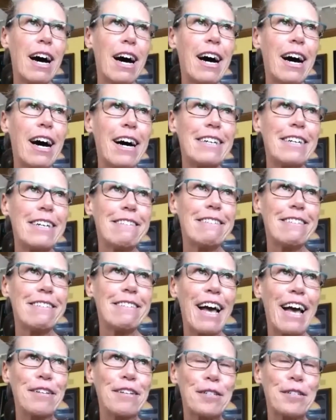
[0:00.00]
Yeah,
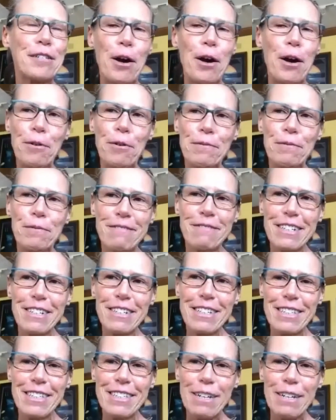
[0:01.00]
so
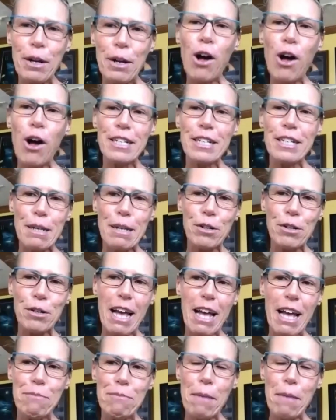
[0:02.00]
we called it summer staff,
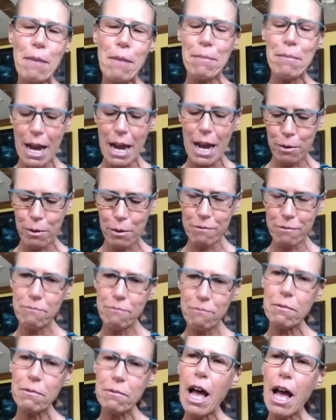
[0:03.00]
but Mom and I were
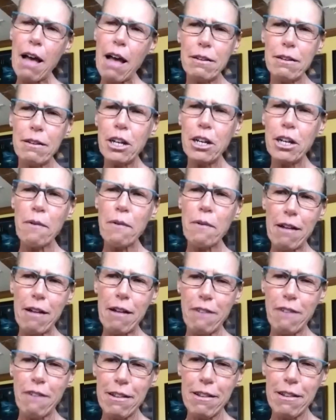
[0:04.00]
year-round
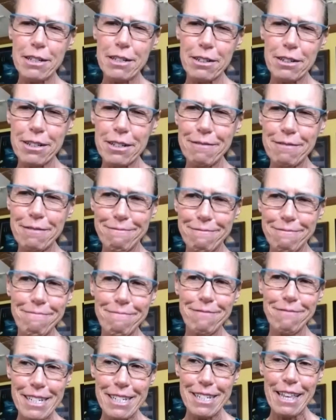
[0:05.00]
volunteers, to
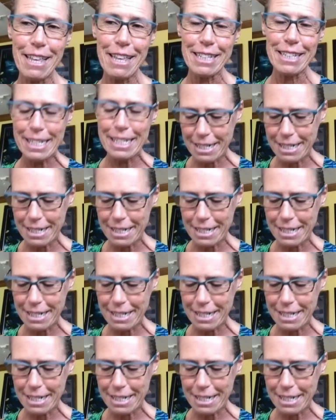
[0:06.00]
say the least.